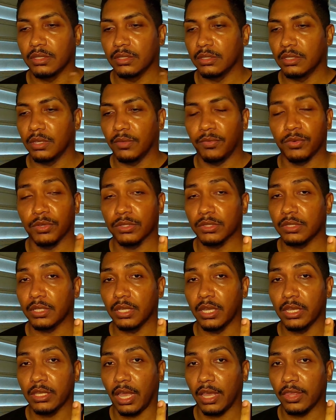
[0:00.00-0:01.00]
the first
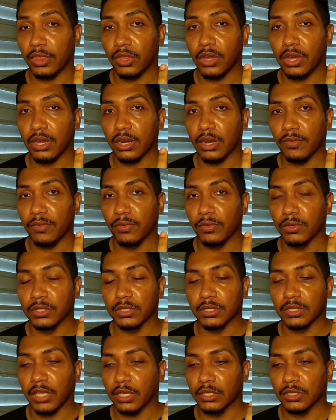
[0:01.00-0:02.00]
thing I thought of
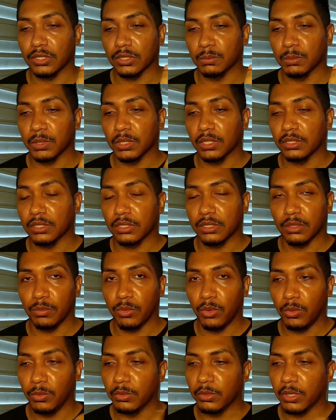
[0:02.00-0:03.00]
was Genshin because it's a
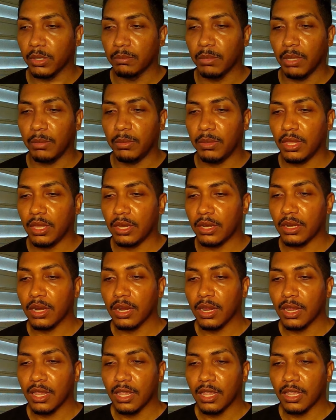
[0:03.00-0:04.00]
mobile game. Maybe they're
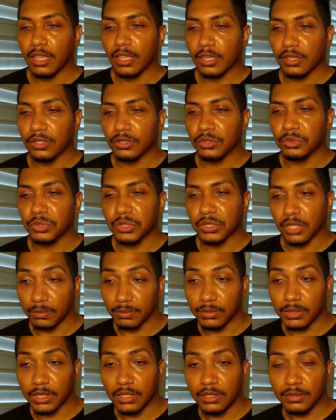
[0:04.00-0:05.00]
gonna do
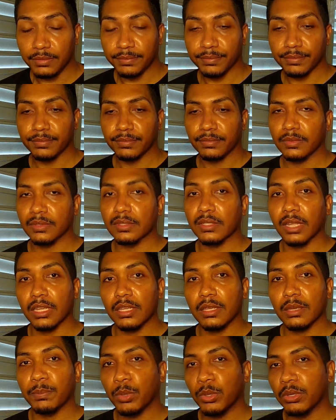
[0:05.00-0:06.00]
something
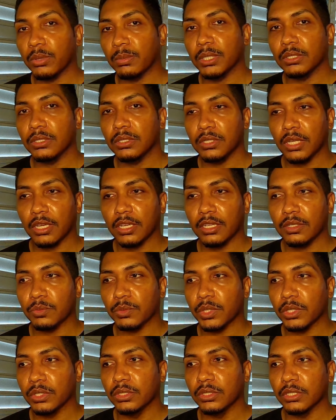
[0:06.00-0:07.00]
like Pokemon Unite
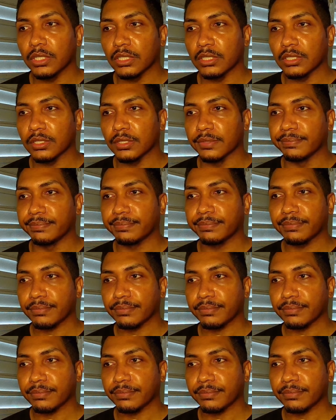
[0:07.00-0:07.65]
where you can